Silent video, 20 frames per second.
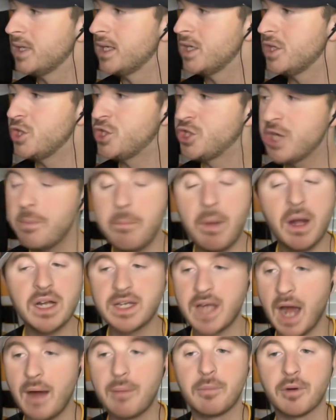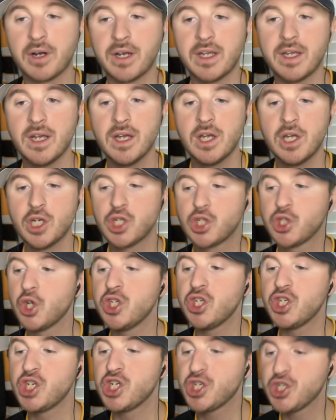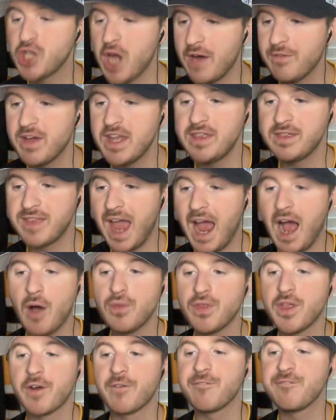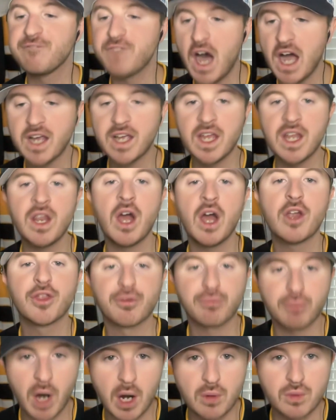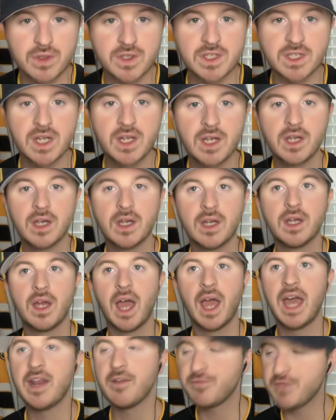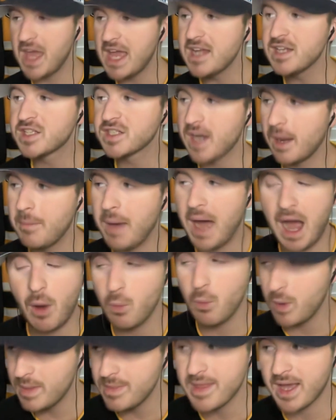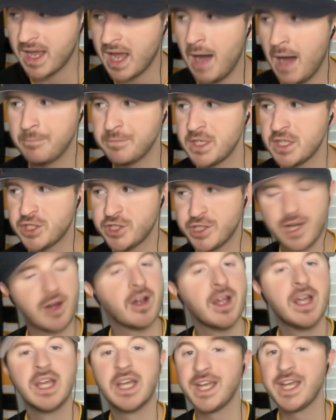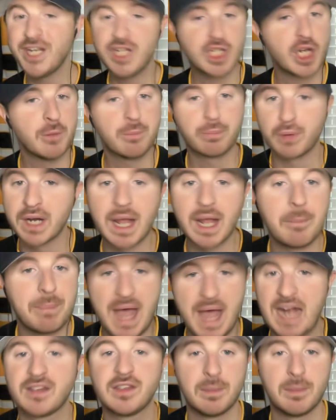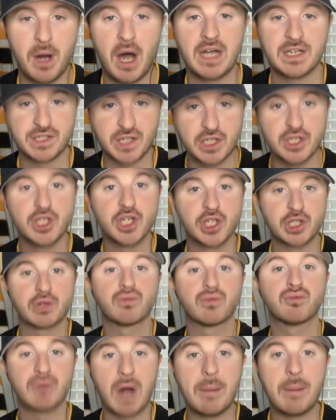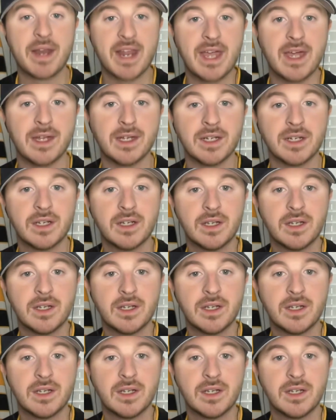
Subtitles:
Jim Montgomery should shove it down their fucking throats. And if they somehow win the cup this year, he should bring it back to Boston just to rub it in.